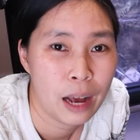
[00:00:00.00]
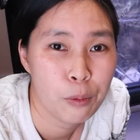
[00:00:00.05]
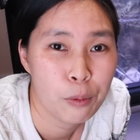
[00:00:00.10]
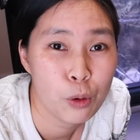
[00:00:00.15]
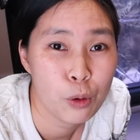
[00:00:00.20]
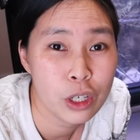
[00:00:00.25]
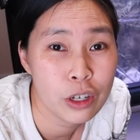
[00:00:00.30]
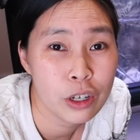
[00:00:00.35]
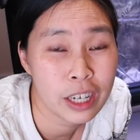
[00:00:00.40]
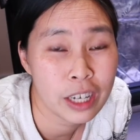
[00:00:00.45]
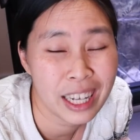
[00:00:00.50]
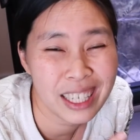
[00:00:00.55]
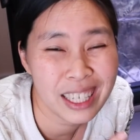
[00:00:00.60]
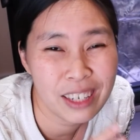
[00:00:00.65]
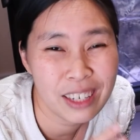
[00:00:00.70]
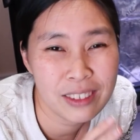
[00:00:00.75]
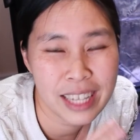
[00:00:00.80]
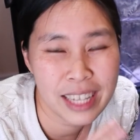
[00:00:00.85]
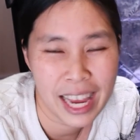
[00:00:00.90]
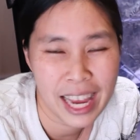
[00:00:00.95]
which you can
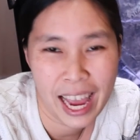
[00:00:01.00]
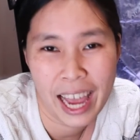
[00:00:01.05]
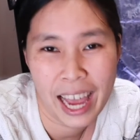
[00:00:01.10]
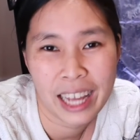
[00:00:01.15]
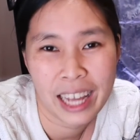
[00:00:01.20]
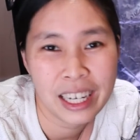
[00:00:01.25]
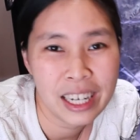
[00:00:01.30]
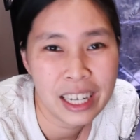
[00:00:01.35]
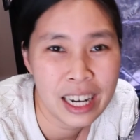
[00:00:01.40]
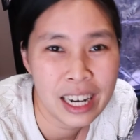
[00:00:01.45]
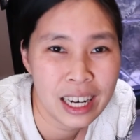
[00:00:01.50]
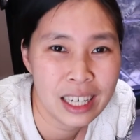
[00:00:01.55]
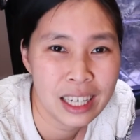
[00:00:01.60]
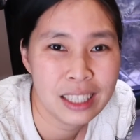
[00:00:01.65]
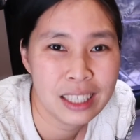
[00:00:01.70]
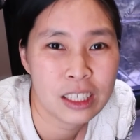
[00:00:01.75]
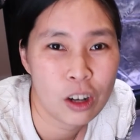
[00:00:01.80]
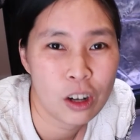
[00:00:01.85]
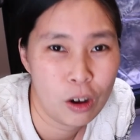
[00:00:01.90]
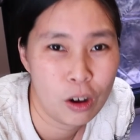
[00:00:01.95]
use the
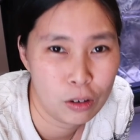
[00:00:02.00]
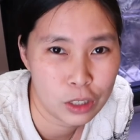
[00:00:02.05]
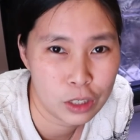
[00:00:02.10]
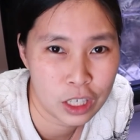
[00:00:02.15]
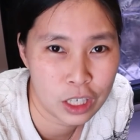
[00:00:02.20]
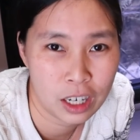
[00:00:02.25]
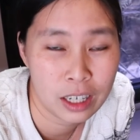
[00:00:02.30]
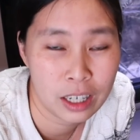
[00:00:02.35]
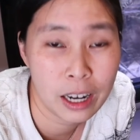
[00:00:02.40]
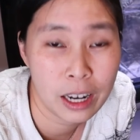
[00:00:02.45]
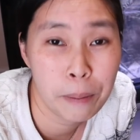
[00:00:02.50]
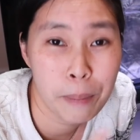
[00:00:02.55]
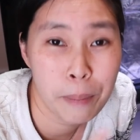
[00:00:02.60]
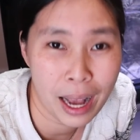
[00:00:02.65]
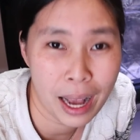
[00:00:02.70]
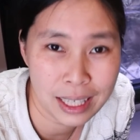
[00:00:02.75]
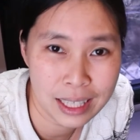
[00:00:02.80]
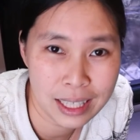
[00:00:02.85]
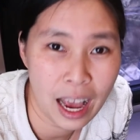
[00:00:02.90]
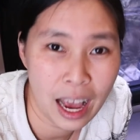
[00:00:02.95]
ender closure, the
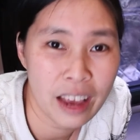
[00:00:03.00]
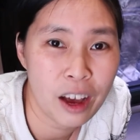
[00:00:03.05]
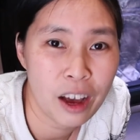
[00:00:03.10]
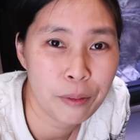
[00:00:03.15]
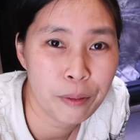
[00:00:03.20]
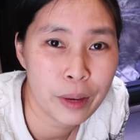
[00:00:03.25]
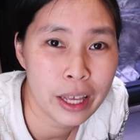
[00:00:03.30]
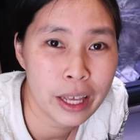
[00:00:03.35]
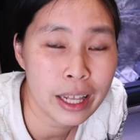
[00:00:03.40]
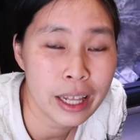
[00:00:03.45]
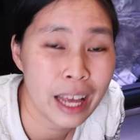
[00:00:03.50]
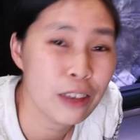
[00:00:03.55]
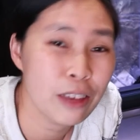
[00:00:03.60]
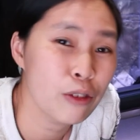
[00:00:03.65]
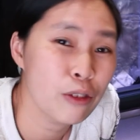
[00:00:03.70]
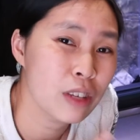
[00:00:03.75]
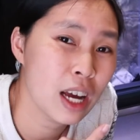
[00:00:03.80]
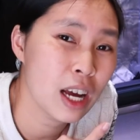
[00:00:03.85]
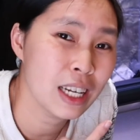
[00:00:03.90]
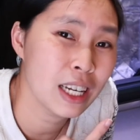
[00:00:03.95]
max side of it, and
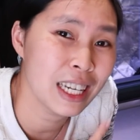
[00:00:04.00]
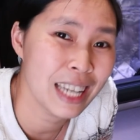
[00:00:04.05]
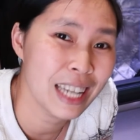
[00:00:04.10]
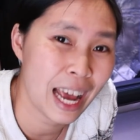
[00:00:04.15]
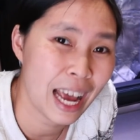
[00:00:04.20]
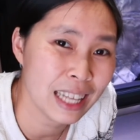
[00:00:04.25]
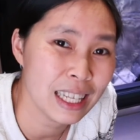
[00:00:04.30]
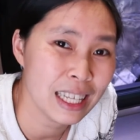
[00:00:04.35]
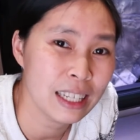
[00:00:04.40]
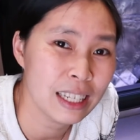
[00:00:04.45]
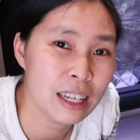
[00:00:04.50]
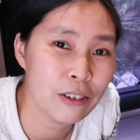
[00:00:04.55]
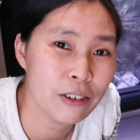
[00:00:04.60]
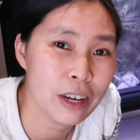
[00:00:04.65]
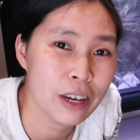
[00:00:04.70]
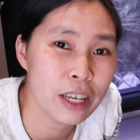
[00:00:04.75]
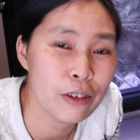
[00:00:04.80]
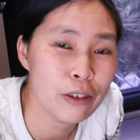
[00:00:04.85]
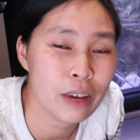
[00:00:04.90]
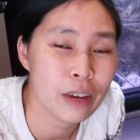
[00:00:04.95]
you turn it 90
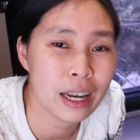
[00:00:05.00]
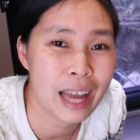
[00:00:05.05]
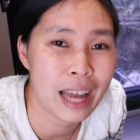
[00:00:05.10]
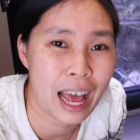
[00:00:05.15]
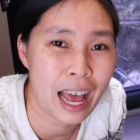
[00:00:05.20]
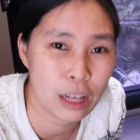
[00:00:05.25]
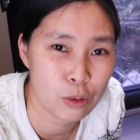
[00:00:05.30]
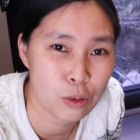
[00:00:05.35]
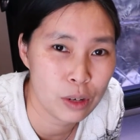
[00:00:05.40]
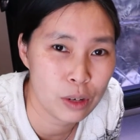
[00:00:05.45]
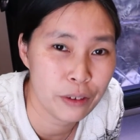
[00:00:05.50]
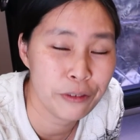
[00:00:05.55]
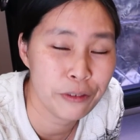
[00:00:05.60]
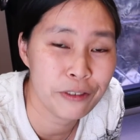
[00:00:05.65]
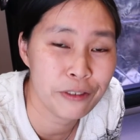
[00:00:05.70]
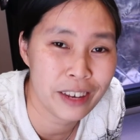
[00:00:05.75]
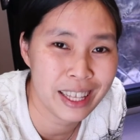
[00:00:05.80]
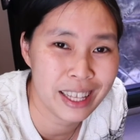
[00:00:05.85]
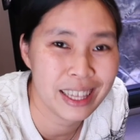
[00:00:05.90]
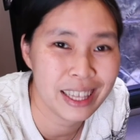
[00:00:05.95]
degrees. You can actually
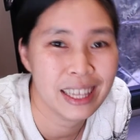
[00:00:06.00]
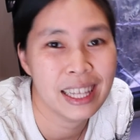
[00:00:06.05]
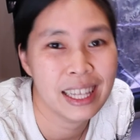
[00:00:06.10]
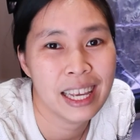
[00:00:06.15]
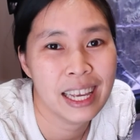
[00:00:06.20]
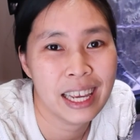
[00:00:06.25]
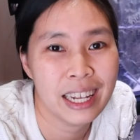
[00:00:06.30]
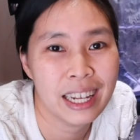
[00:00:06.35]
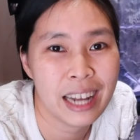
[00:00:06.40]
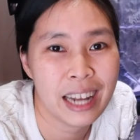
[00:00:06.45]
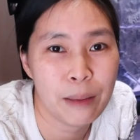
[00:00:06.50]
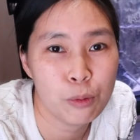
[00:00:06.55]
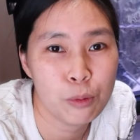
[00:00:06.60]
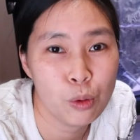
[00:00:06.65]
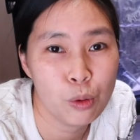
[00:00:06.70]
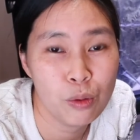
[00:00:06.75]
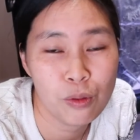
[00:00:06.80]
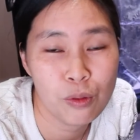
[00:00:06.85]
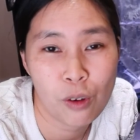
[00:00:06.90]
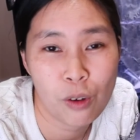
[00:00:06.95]
fit the
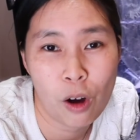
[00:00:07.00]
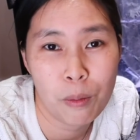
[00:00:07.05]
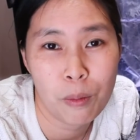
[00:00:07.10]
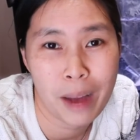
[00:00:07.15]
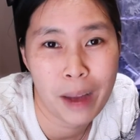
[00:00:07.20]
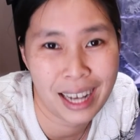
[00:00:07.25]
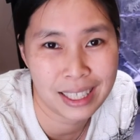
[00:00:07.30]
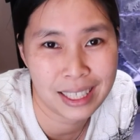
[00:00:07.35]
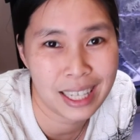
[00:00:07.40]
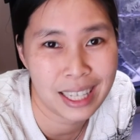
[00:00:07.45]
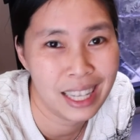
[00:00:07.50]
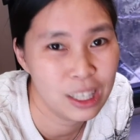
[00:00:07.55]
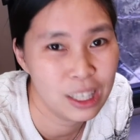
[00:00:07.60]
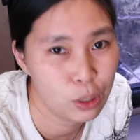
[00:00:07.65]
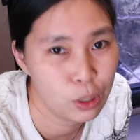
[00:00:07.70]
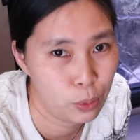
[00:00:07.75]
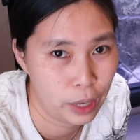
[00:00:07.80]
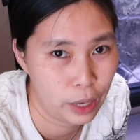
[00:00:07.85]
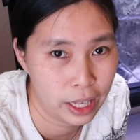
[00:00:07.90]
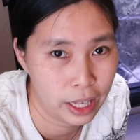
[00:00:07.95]
Neptune 4 Max
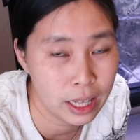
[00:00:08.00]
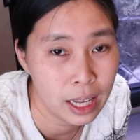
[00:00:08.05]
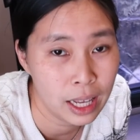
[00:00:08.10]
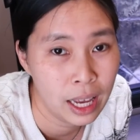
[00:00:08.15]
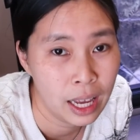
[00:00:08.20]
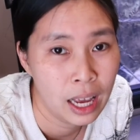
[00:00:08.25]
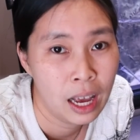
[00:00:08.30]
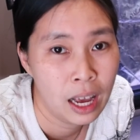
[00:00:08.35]
into it.